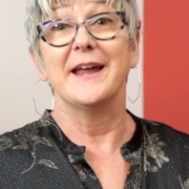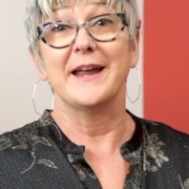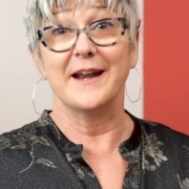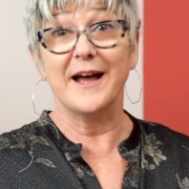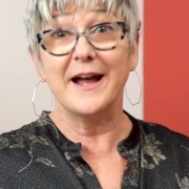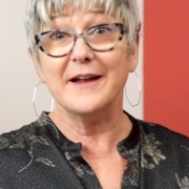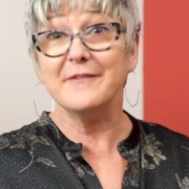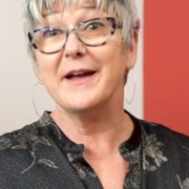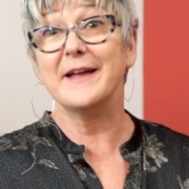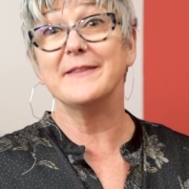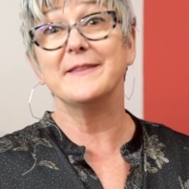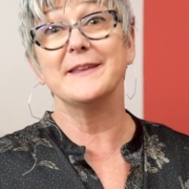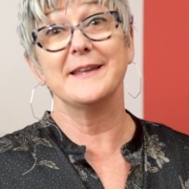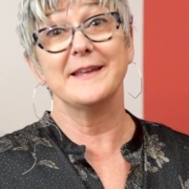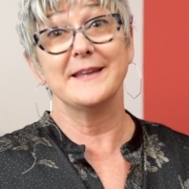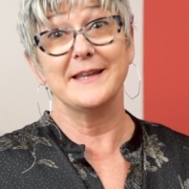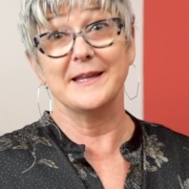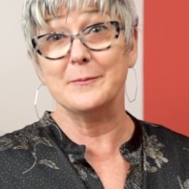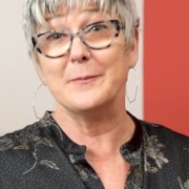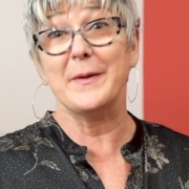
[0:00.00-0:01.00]
And I've had the
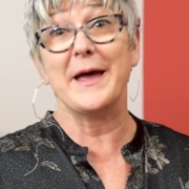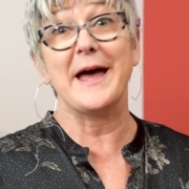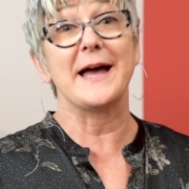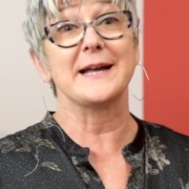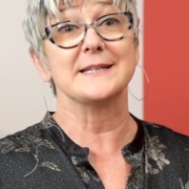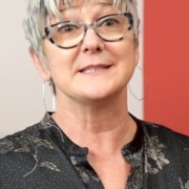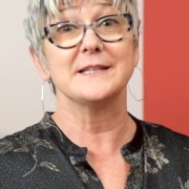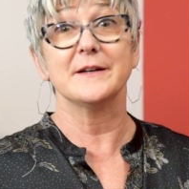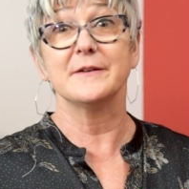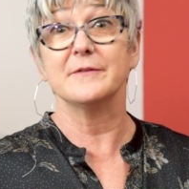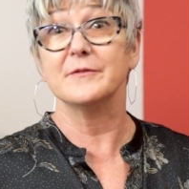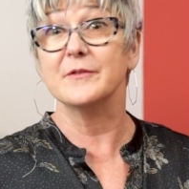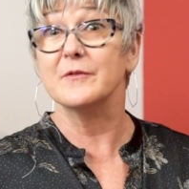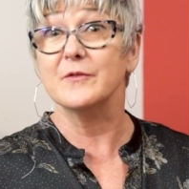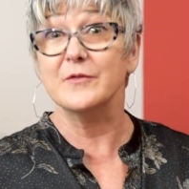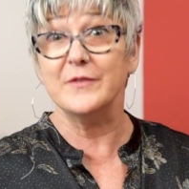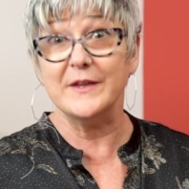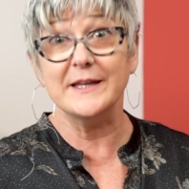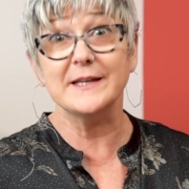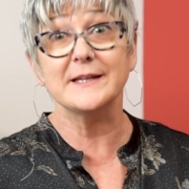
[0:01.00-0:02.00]
impact of
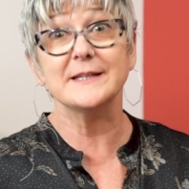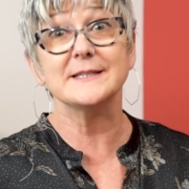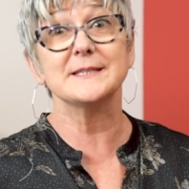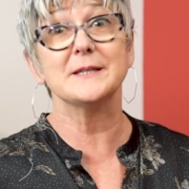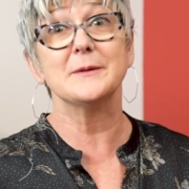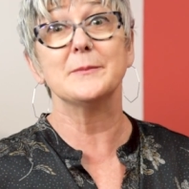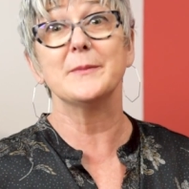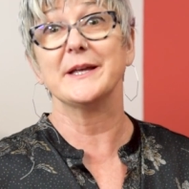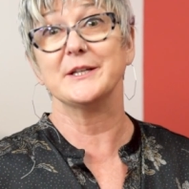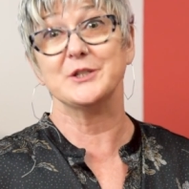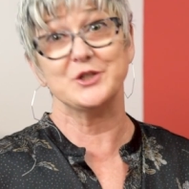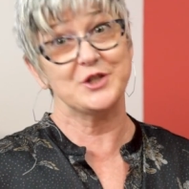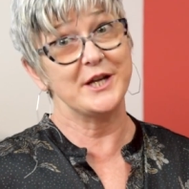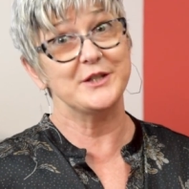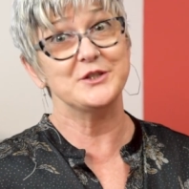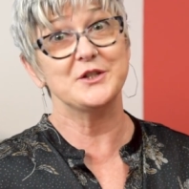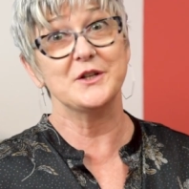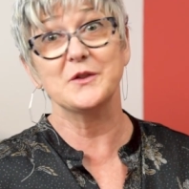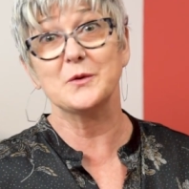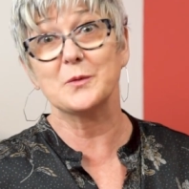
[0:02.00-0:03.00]
veganism and
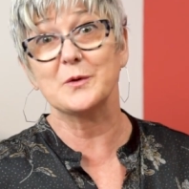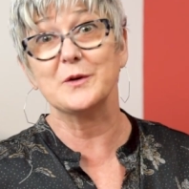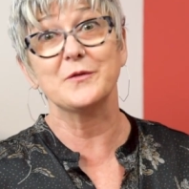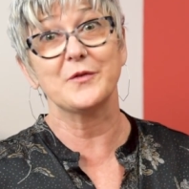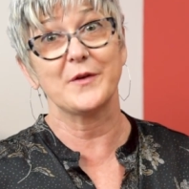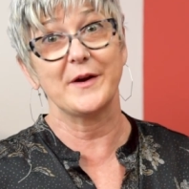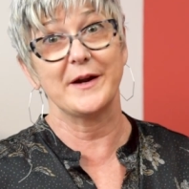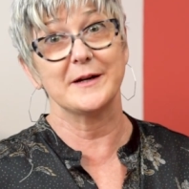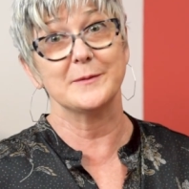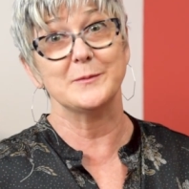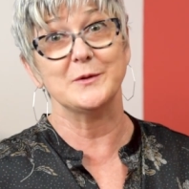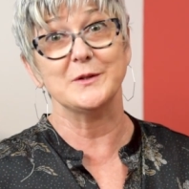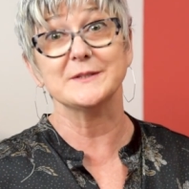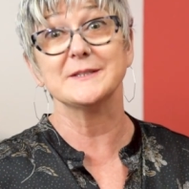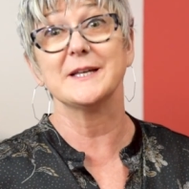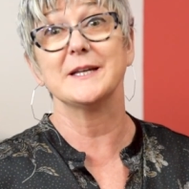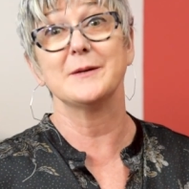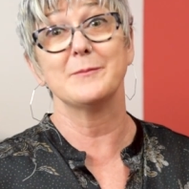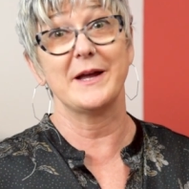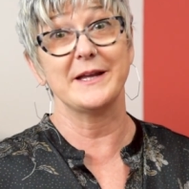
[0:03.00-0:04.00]
changing the world for animals
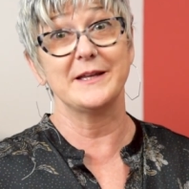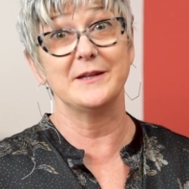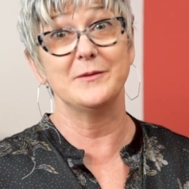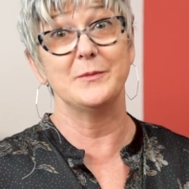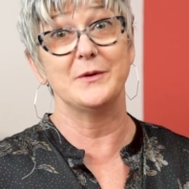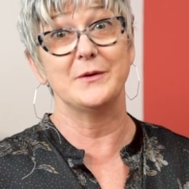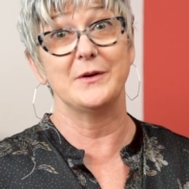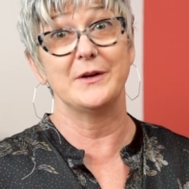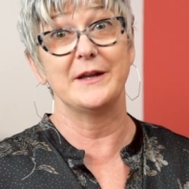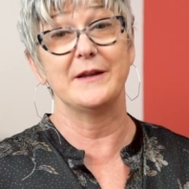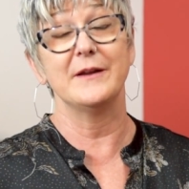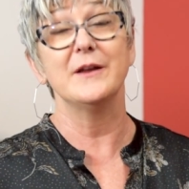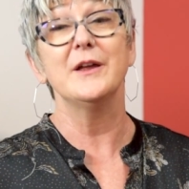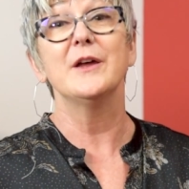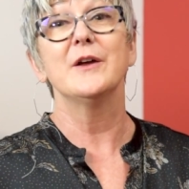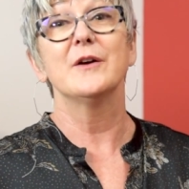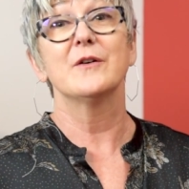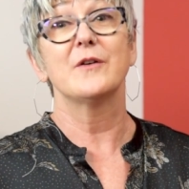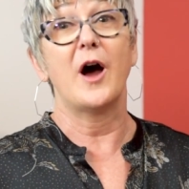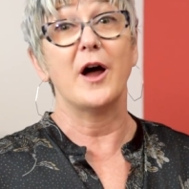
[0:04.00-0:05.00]
in my community
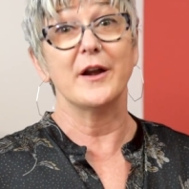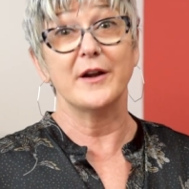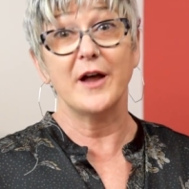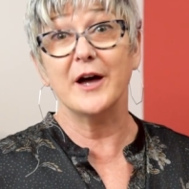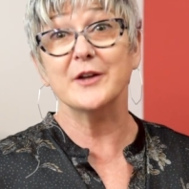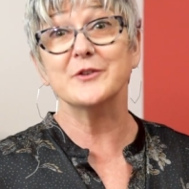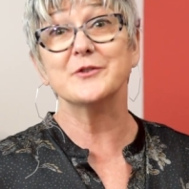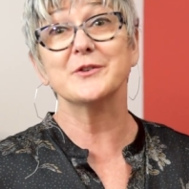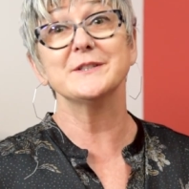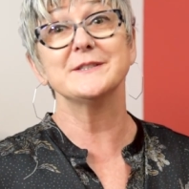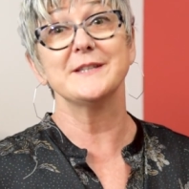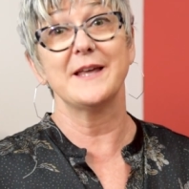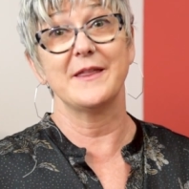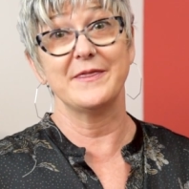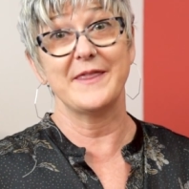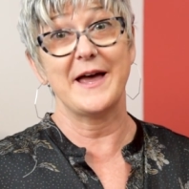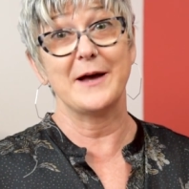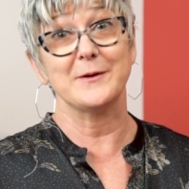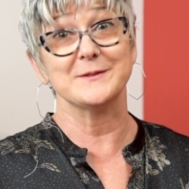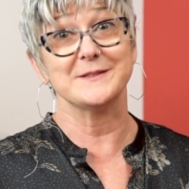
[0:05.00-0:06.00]
on hundreds and
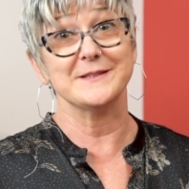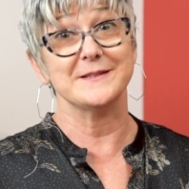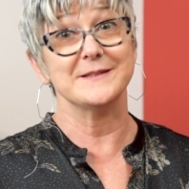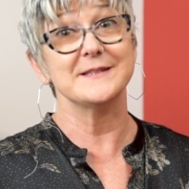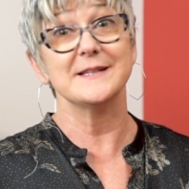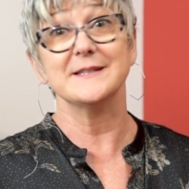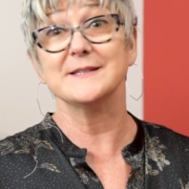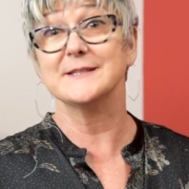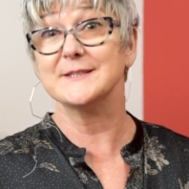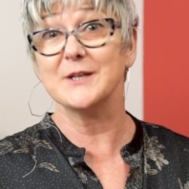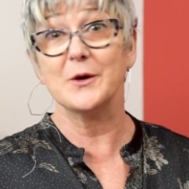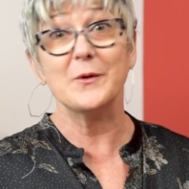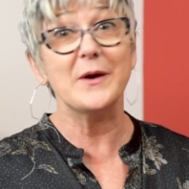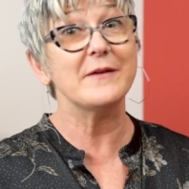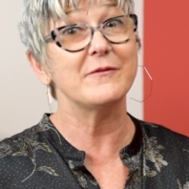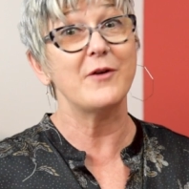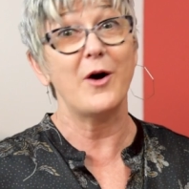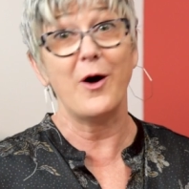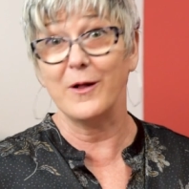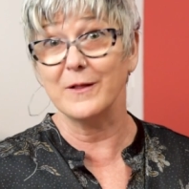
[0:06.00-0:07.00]
thousands, and so
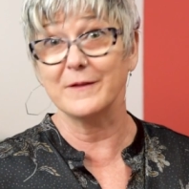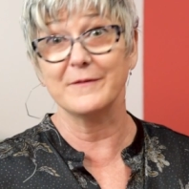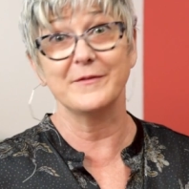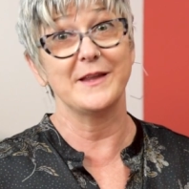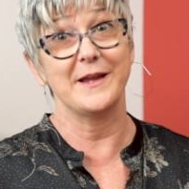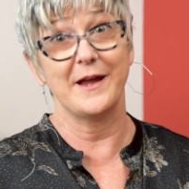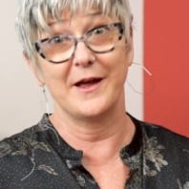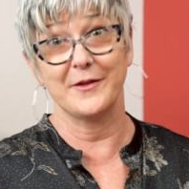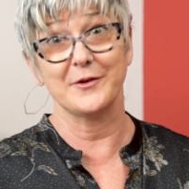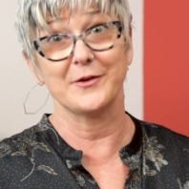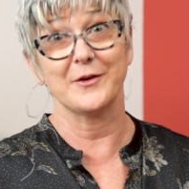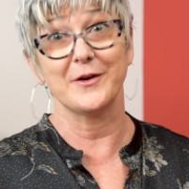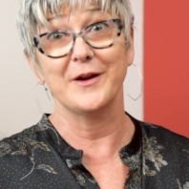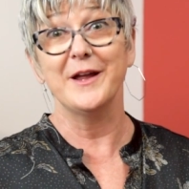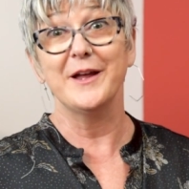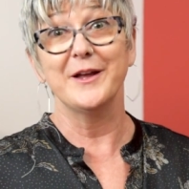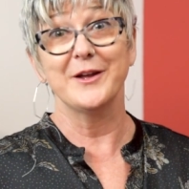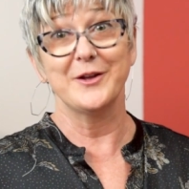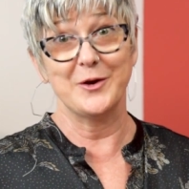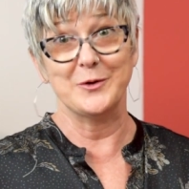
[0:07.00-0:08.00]
have all of the other
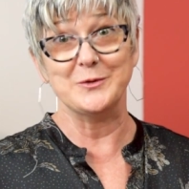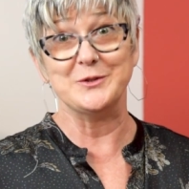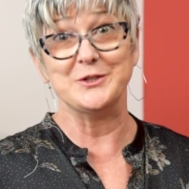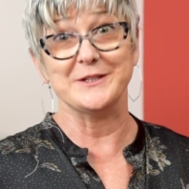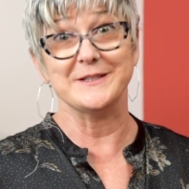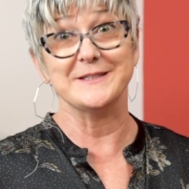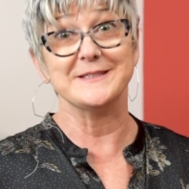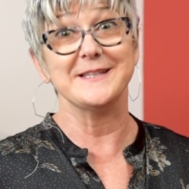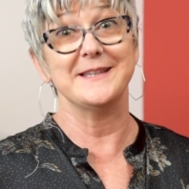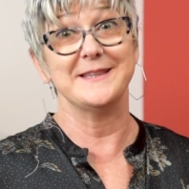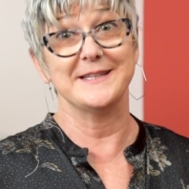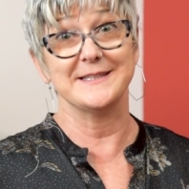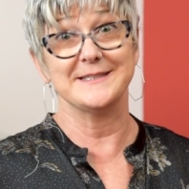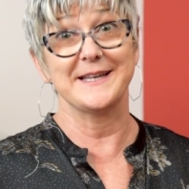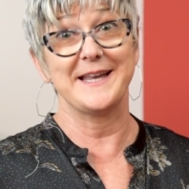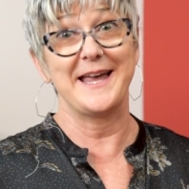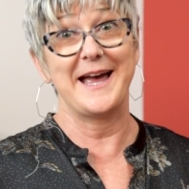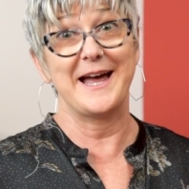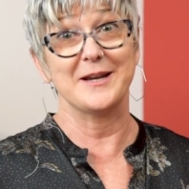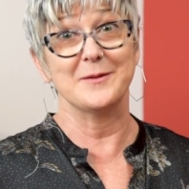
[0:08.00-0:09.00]
coaches in this
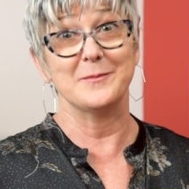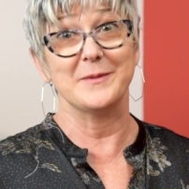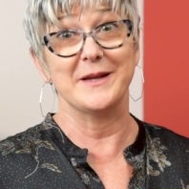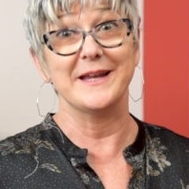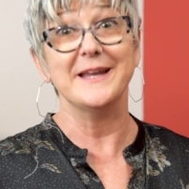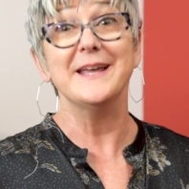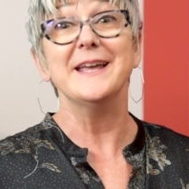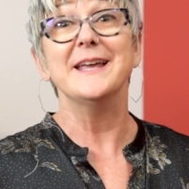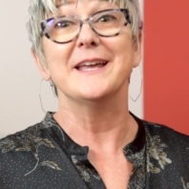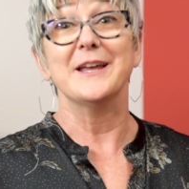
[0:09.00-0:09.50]
academy.